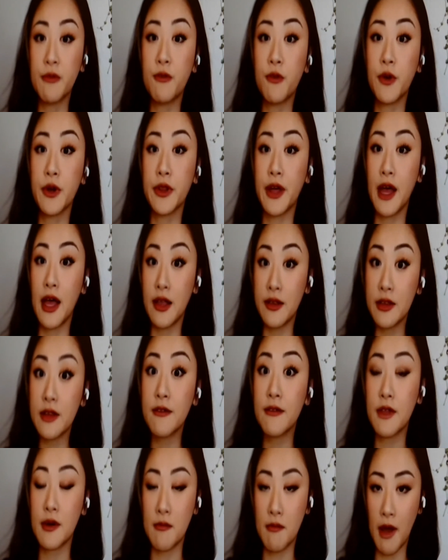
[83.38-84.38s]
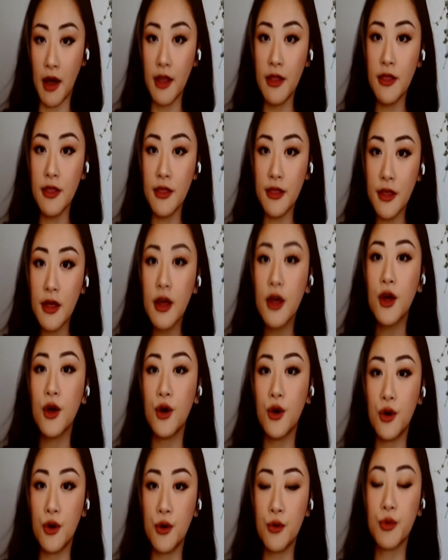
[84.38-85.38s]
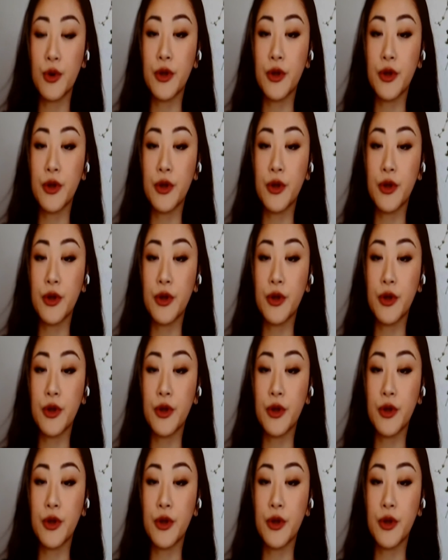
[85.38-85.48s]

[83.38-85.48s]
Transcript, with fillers: before the end of the month, who